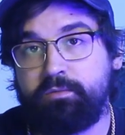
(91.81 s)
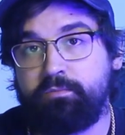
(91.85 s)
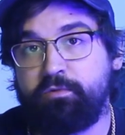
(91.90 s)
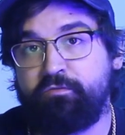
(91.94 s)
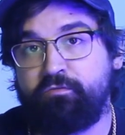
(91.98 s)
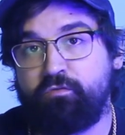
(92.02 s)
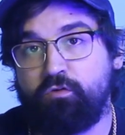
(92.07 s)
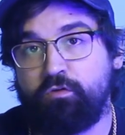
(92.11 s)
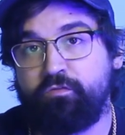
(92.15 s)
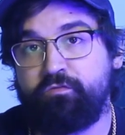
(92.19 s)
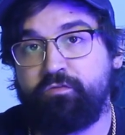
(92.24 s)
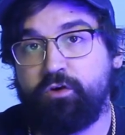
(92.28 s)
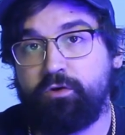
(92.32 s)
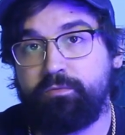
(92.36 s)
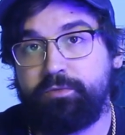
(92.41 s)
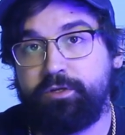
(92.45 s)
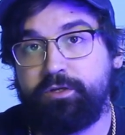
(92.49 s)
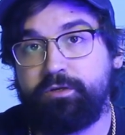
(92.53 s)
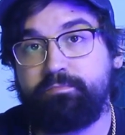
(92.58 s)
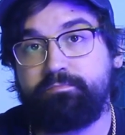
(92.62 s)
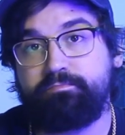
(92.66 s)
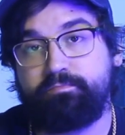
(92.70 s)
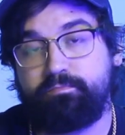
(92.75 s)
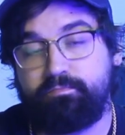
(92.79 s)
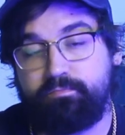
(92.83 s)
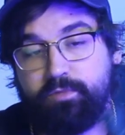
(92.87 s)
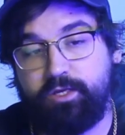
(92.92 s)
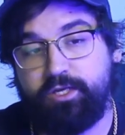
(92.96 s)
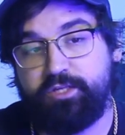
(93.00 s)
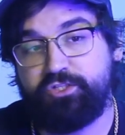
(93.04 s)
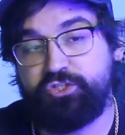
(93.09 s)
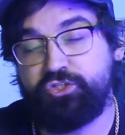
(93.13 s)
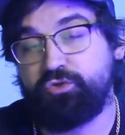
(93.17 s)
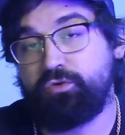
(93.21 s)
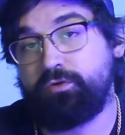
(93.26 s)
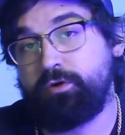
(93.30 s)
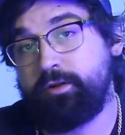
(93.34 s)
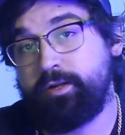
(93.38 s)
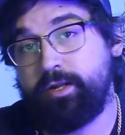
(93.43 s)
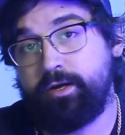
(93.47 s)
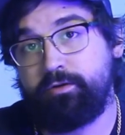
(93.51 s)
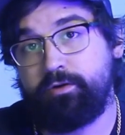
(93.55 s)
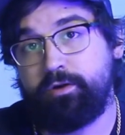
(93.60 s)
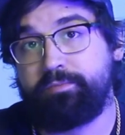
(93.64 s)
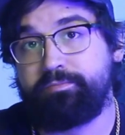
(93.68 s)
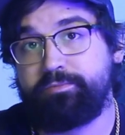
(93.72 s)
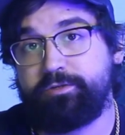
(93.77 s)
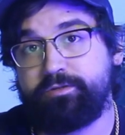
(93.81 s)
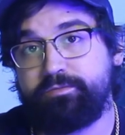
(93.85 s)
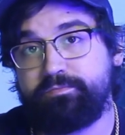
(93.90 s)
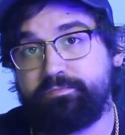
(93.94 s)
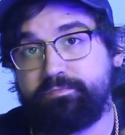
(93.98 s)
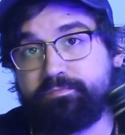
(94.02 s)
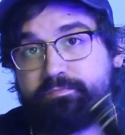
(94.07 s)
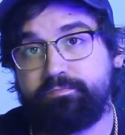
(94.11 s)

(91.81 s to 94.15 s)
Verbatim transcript: before filming, it shorted out on me.